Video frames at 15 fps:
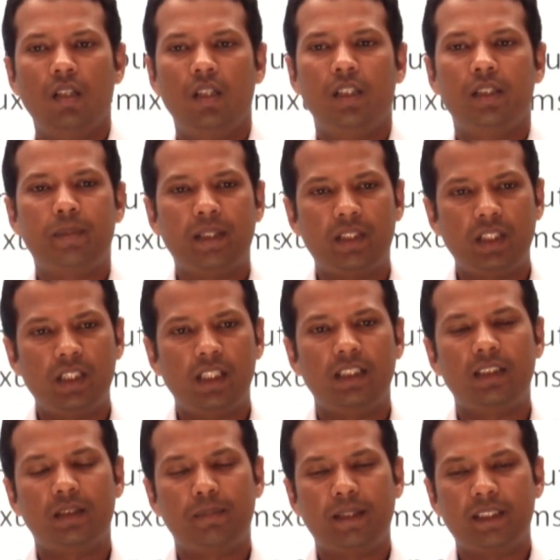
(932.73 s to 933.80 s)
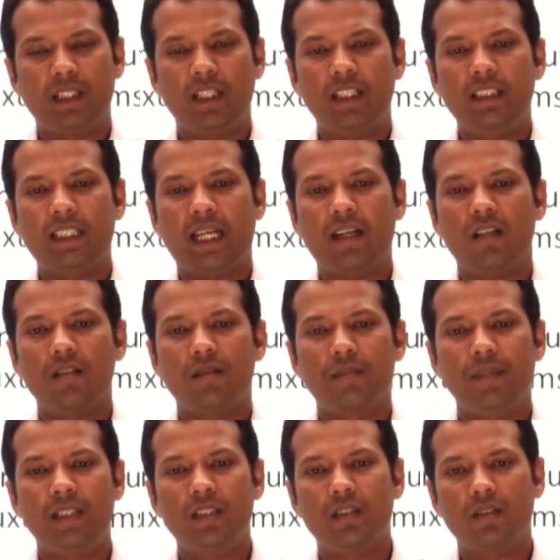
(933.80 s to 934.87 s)
Specialty channels
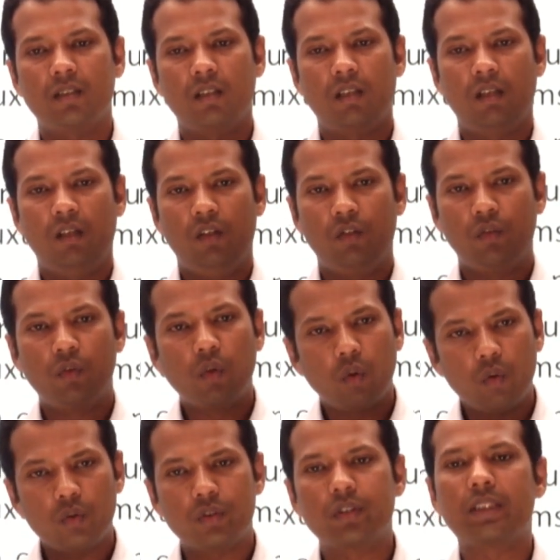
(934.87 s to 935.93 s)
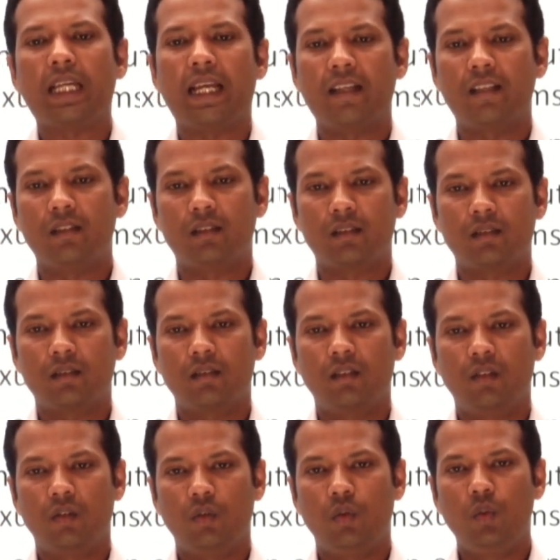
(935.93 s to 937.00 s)
means those channels
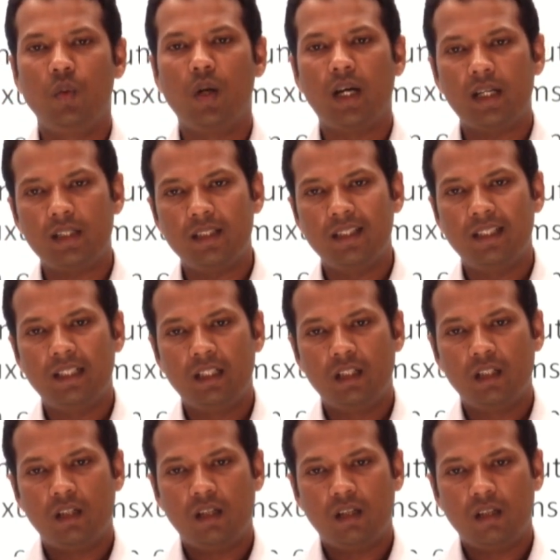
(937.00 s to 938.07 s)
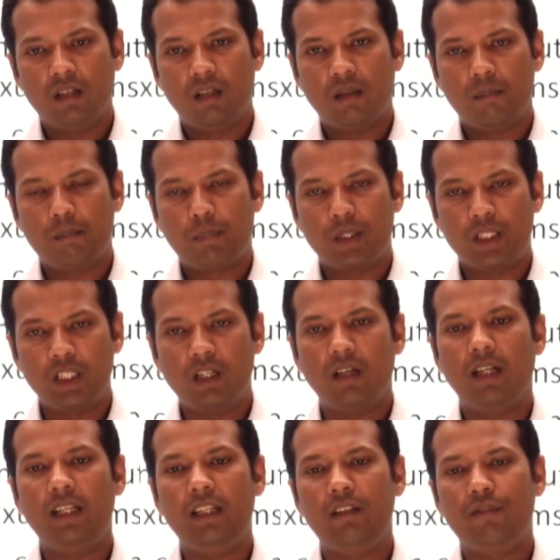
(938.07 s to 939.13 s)
who are,
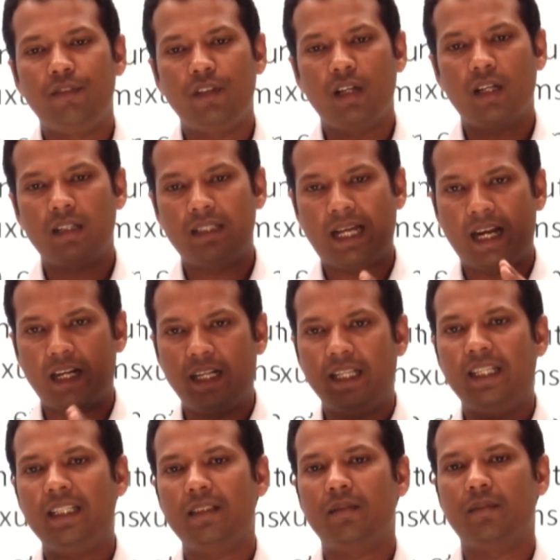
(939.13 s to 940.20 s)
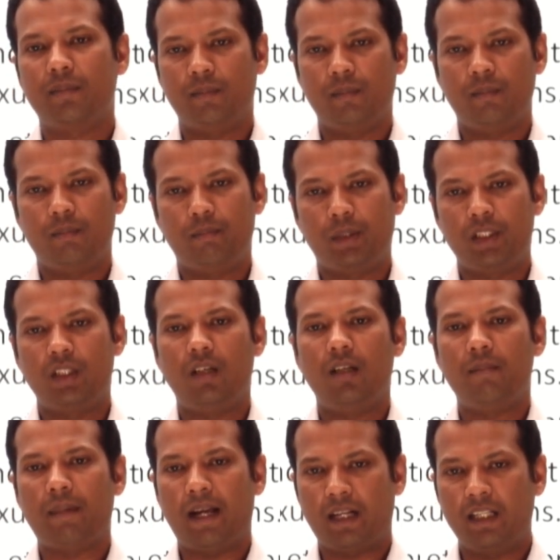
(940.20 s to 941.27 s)
particularly if you are targeting a particular
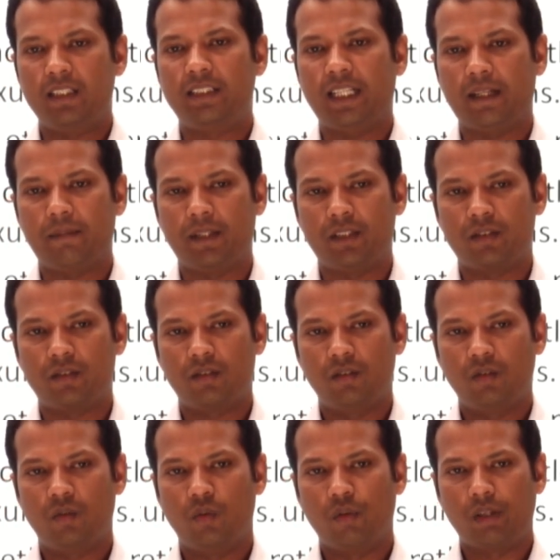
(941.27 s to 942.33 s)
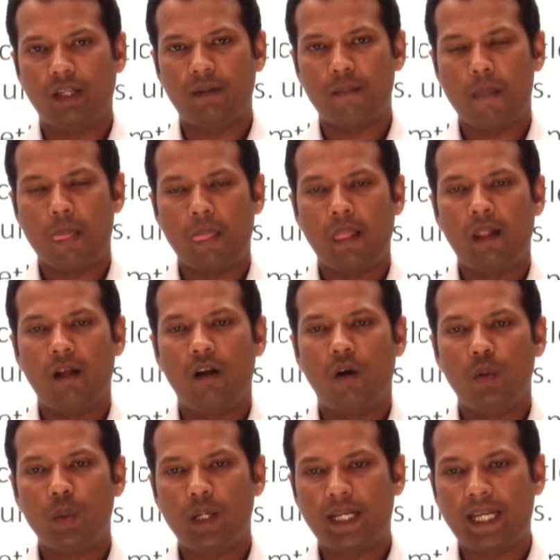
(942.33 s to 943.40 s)
market segment, okay, or
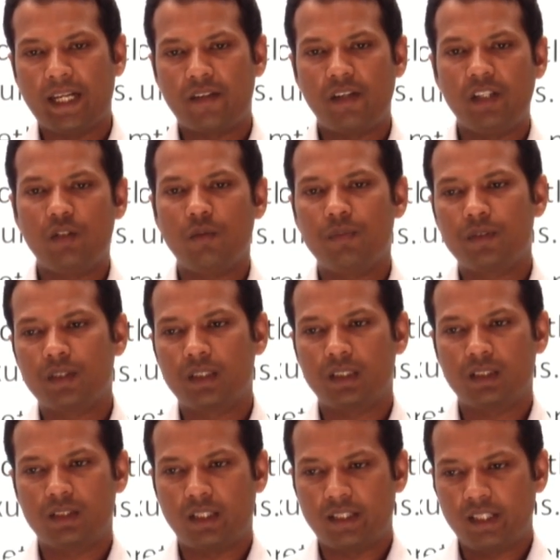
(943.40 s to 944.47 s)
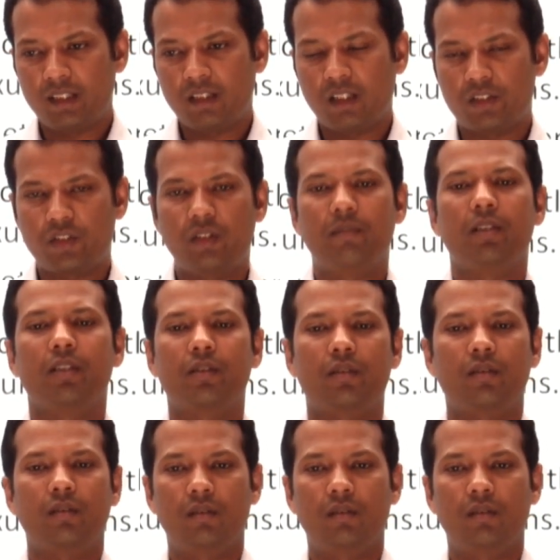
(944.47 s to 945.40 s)
you are catering to certain customers,